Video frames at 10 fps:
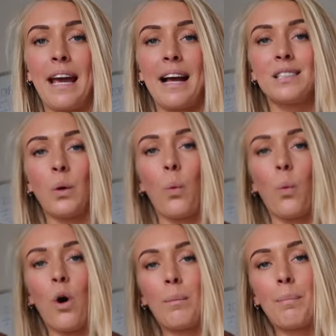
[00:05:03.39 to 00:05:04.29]
yes,
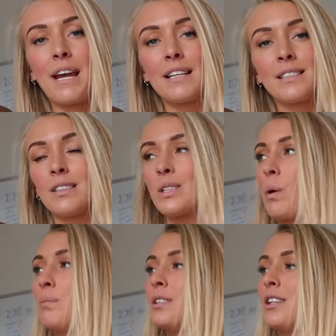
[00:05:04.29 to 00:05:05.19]
one piece
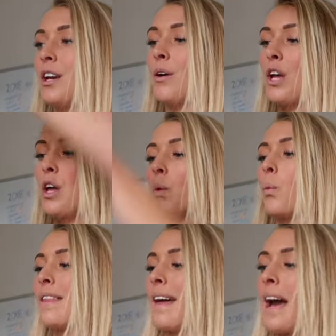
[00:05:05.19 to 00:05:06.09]
swimsuit
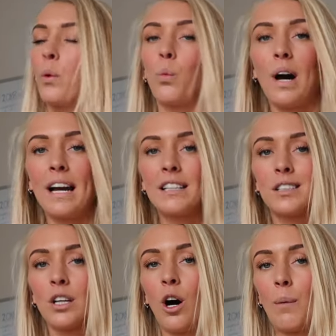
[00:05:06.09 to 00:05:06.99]
with a white
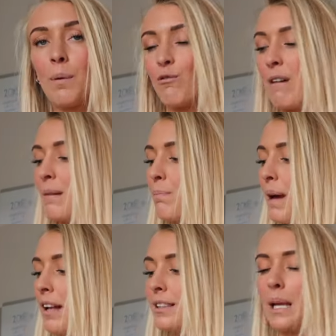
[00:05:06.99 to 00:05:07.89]
top, red
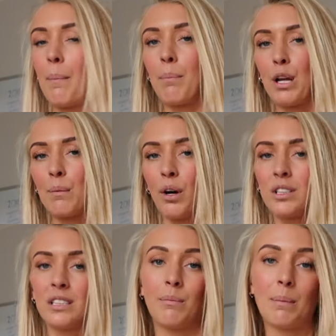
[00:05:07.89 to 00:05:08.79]
belt and blue
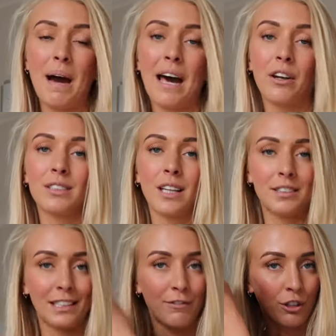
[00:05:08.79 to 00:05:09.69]
bottom. The panels
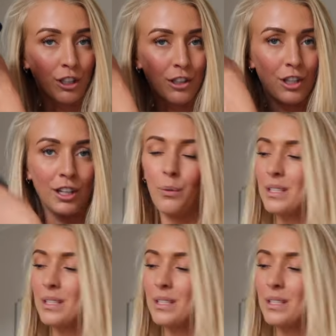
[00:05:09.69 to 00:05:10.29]
are different on the other colour,